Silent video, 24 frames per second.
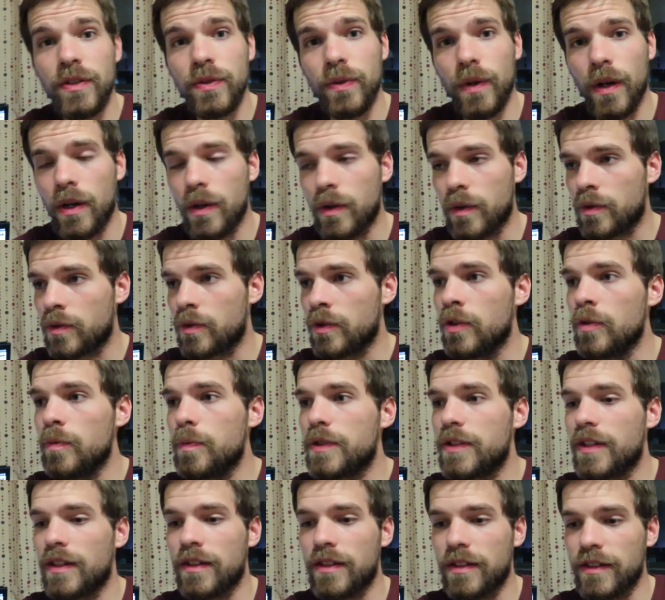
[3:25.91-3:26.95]
to our
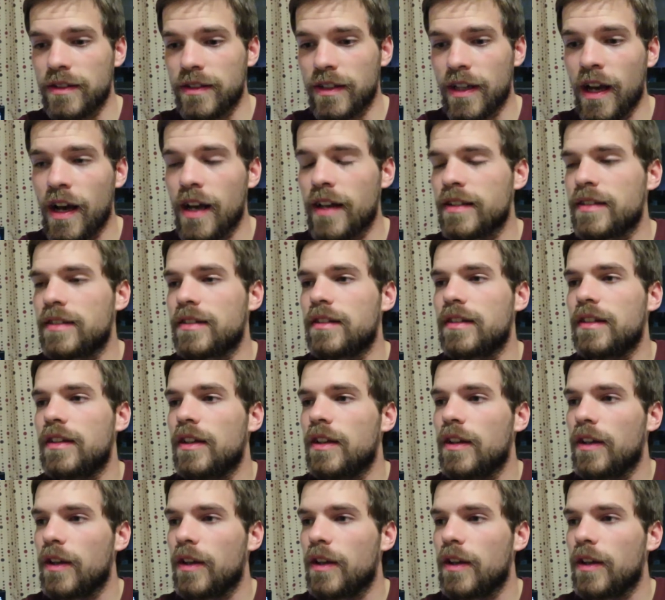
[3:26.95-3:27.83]
groups and discussed